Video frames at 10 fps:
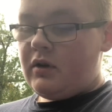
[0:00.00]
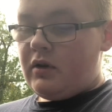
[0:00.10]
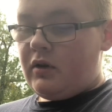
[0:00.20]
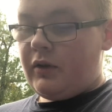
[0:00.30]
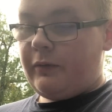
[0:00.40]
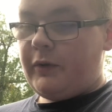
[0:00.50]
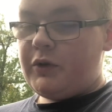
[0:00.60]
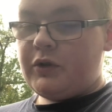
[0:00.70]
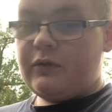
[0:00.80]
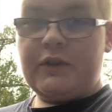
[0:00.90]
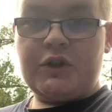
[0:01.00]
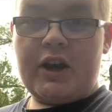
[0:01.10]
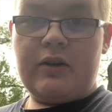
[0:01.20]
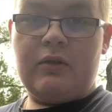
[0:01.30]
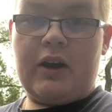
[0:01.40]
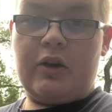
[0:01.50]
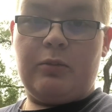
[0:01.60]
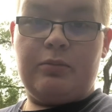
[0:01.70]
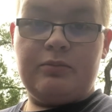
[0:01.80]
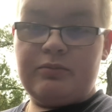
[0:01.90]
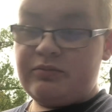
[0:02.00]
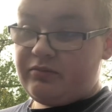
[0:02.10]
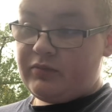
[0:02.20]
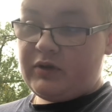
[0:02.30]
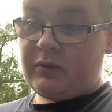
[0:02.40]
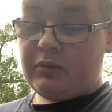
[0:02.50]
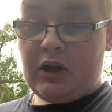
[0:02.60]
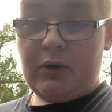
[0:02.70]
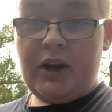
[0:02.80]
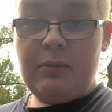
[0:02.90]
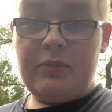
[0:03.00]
on the future of this channel. I hope to blow it up